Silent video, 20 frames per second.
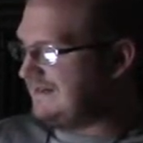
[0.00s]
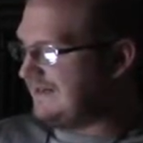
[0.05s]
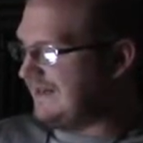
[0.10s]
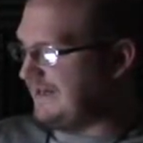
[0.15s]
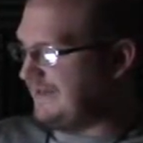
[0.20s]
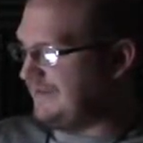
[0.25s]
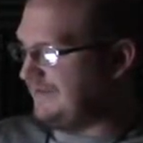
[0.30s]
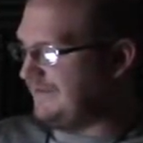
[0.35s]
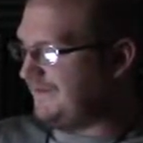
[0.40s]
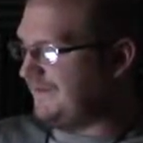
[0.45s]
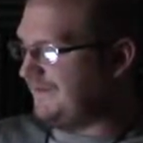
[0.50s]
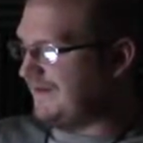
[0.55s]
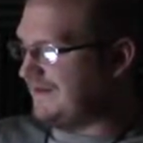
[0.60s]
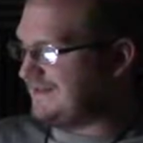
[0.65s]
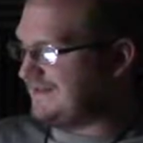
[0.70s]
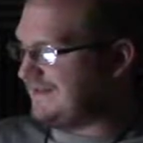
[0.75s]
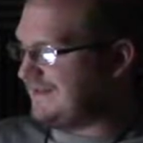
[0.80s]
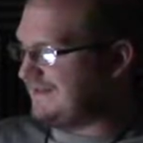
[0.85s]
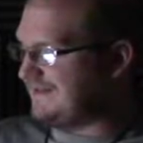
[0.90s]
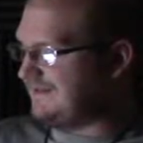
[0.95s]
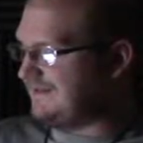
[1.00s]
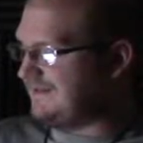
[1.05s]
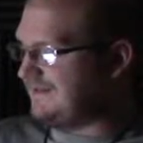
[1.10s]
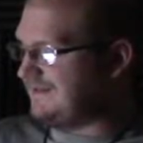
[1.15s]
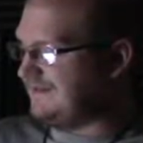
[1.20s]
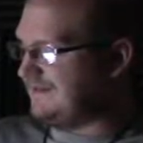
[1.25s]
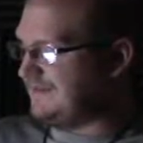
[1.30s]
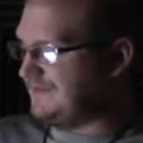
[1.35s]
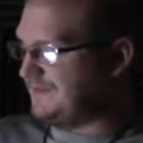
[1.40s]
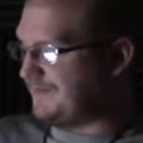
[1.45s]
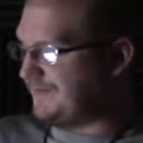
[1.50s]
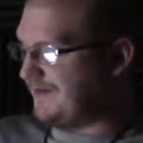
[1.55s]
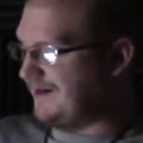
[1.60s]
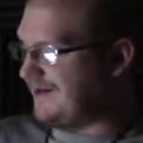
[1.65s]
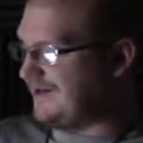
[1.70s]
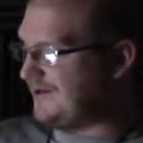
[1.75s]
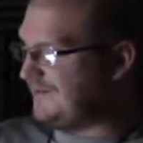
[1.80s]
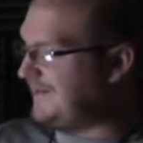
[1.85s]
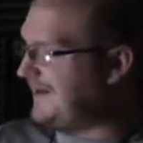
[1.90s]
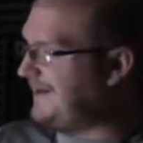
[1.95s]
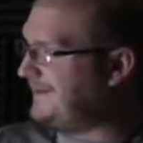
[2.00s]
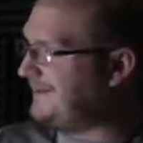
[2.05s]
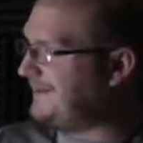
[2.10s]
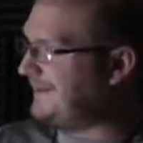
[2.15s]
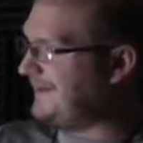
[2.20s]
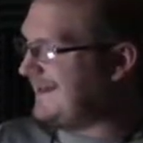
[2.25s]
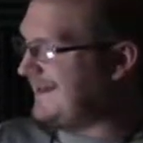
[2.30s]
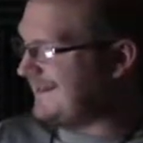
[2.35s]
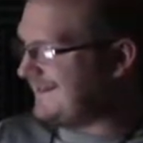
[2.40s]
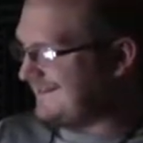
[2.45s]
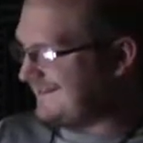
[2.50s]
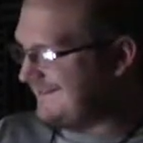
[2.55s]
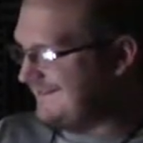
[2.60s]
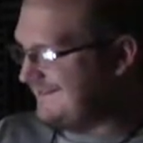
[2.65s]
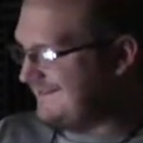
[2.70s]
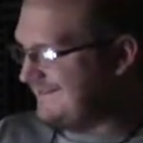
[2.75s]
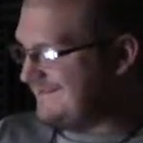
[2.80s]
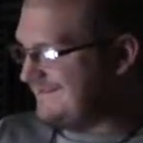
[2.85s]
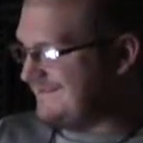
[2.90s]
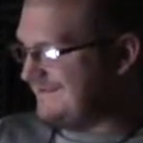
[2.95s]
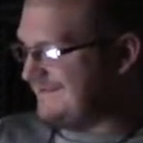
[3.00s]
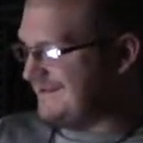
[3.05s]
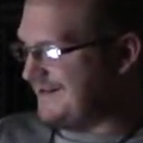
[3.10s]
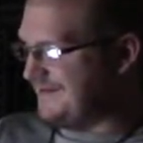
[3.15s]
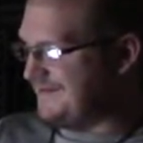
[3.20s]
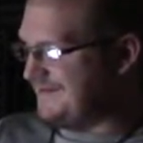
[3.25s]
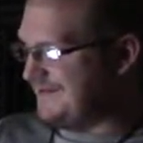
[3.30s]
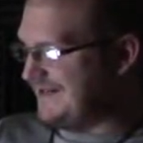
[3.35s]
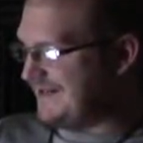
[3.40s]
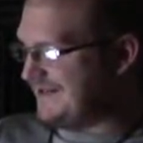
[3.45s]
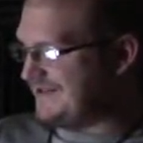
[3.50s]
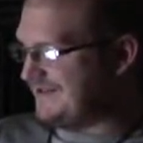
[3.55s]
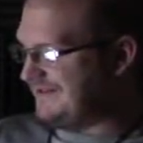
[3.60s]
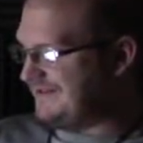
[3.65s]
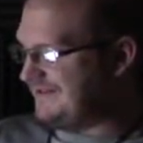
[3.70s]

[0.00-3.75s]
Can you rephrase that? Is Barack Obama black? Objection